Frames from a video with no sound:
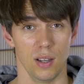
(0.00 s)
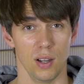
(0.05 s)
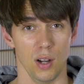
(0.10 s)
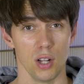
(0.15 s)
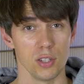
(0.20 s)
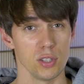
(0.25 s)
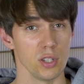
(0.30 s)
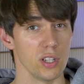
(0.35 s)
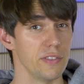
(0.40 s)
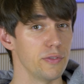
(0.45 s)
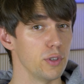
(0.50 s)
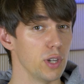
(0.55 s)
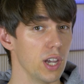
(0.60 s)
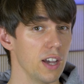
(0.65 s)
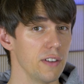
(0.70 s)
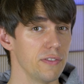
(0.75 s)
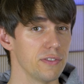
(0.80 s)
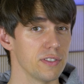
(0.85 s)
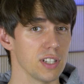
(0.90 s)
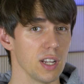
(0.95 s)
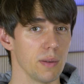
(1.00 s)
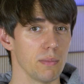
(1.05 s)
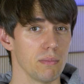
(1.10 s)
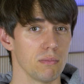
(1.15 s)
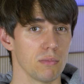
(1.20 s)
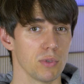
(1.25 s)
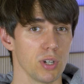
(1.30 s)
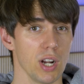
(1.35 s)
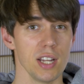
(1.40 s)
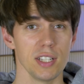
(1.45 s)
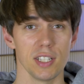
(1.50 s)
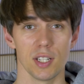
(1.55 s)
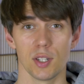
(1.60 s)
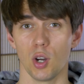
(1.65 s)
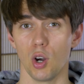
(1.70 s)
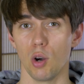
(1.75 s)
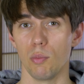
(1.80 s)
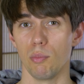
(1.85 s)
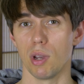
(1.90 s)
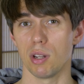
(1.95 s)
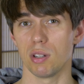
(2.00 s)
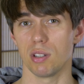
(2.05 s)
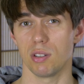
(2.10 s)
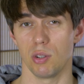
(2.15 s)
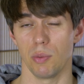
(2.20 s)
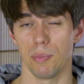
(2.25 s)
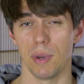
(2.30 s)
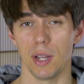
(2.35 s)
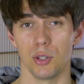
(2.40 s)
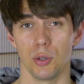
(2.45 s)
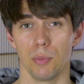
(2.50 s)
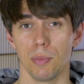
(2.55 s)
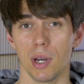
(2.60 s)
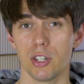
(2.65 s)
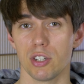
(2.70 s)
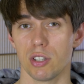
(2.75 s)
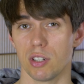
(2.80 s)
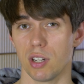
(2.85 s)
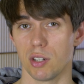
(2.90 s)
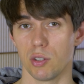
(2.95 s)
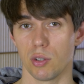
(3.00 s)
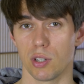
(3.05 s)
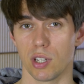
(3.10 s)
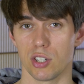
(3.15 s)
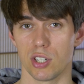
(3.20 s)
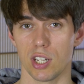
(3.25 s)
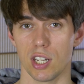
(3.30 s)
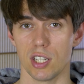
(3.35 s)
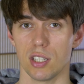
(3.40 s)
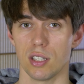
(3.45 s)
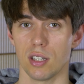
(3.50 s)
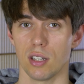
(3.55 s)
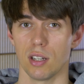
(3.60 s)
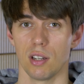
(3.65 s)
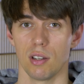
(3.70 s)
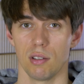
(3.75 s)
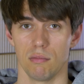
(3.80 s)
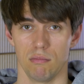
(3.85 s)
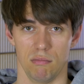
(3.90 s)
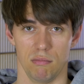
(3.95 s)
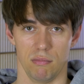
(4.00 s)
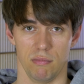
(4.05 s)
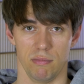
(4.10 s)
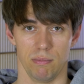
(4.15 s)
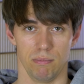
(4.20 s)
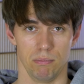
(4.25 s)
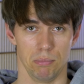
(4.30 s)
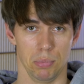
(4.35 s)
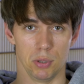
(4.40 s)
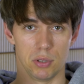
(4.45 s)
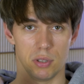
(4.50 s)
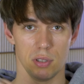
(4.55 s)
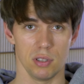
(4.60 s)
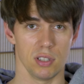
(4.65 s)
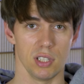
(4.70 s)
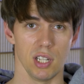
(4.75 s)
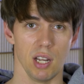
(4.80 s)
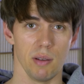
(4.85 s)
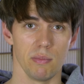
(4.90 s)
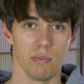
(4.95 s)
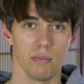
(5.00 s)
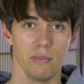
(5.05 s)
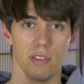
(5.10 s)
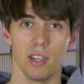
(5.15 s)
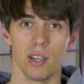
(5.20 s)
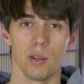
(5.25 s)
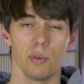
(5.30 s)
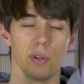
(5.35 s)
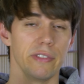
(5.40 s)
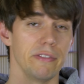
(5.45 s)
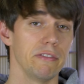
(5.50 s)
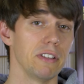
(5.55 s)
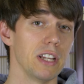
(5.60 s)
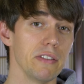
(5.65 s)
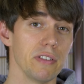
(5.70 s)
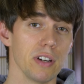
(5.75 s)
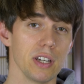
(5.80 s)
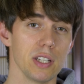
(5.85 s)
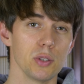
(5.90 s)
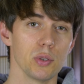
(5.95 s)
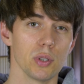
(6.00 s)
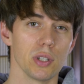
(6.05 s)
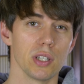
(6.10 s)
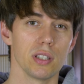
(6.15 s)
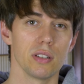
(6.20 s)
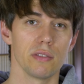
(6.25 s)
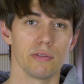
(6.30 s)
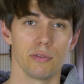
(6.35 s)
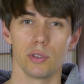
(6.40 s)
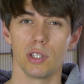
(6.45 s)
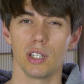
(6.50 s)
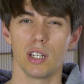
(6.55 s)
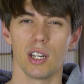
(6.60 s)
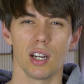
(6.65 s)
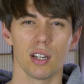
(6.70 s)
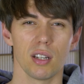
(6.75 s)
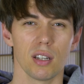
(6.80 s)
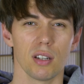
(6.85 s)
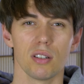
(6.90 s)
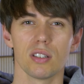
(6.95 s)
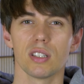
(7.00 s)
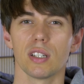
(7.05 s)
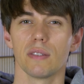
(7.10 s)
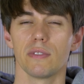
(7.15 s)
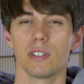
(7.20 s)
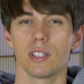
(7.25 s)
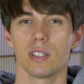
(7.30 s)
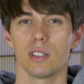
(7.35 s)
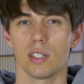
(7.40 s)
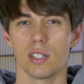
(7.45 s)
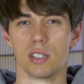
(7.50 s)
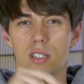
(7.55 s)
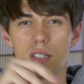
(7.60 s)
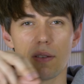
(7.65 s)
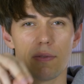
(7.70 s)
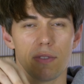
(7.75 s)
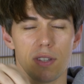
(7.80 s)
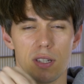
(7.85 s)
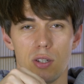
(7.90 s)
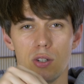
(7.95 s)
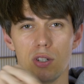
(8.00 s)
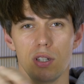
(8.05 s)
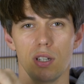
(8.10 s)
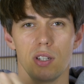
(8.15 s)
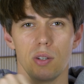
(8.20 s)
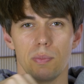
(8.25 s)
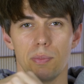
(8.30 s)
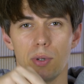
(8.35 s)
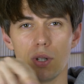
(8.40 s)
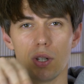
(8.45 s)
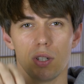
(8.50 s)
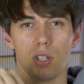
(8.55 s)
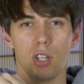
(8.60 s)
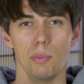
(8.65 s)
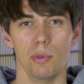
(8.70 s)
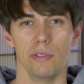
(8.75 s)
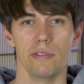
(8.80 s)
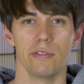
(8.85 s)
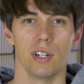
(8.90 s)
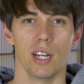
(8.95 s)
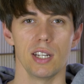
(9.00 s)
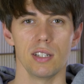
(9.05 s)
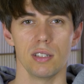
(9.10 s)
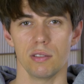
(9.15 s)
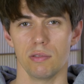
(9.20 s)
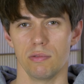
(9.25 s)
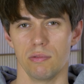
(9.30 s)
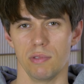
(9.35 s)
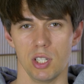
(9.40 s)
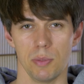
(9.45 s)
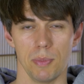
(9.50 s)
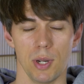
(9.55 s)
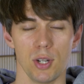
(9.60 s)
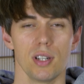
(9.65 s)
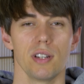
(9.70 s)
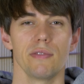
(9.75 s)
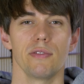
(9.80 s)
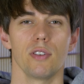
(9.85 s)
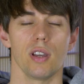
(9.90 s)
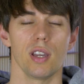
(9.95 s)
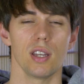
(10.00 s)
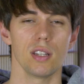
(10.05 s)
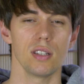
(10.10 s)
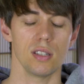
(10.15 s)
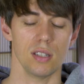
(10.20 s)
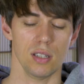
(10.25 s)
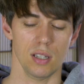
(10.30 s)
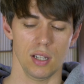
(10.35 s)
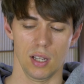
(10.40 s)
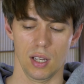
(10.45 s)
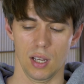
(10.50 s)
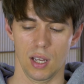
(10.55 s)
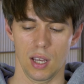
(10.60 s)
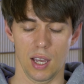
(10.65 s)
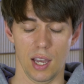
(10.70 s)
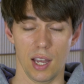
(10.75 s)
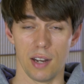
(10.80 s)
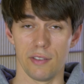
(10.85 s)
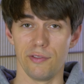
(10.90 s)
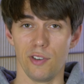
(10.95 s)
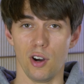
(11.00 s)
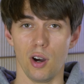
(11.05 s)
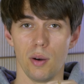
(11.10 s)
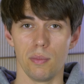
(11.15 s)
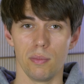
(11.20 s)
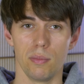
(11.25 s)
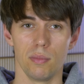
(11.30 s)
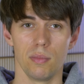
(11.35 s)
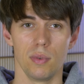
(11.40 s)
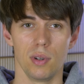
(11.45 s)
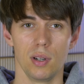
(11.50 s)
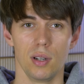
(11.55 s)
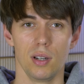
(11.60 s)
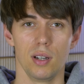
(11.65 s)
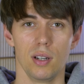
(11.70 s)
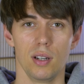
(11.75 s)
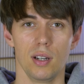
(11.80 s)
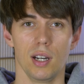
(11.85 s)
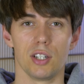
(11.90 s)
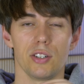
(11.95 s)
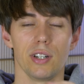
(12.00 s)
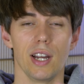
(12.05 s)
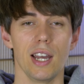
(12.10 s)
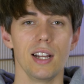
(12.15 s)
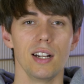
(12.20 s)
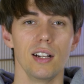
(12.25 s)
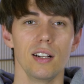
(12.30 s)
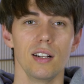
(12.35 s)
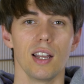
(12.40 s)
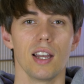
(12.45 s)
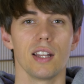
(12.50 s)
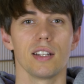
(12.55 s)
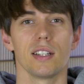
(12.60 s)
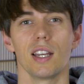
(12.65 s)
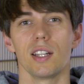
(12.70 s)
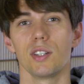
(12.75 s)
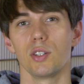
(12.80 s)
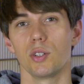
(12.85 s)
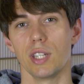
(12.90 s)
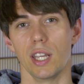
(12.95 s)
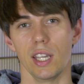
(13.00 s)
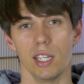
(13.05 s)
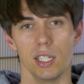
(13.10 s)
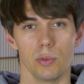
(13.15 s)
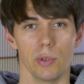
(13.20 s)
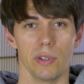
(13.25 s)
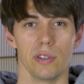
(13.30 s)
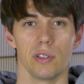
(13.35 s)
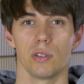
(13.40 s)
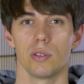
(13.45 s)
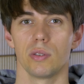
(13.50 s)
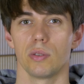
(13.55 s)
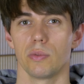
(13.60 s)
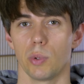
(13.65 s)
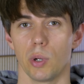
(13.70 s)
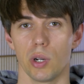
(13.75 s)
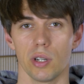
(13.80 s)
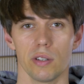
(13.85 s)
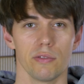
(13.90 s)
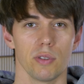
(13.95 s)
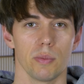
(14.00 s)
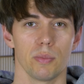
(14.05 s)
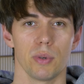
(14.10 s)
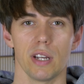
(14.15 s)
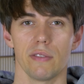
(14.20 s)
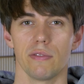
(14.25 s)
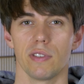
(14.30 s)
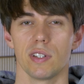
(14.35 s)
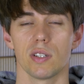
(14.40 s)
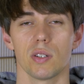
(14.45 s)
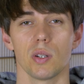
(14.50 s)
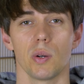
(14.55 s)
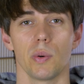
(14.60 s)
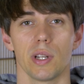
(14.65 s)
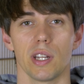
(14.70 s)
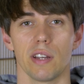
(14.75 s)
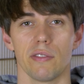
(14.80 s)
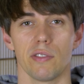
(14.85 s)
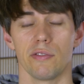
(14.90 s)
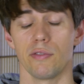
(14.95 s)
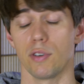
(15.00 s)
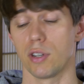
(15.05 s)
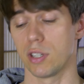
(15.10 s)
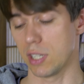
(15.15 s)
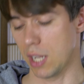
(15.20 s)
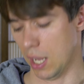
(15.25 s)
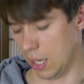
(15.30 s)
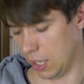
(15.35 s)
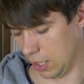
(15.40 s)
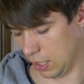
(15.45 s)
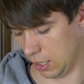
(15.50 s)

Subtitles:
Also, if you have some rice at home and you made too much, then you can just put something with flavor into it, furikake or something. That's something usually you put on top of rice, especially for kids, and form a triangle, and then you take it with you to work for breakfast or whatever for snack.